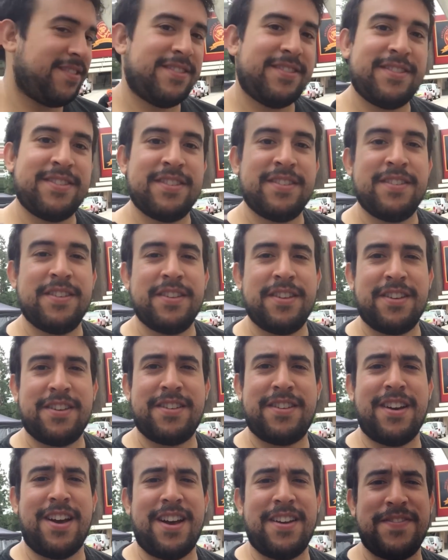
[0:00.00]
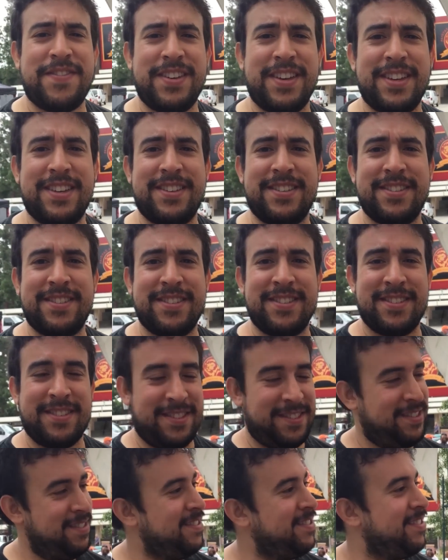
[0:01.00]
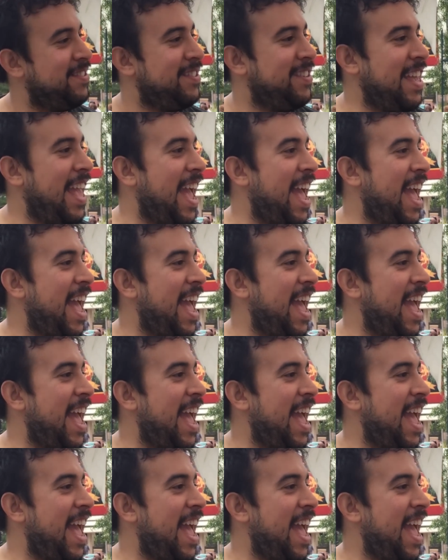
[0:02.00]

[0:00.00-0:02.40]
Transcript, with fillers: go get some coffee, and coffee. then we'll be back for our nanadilla.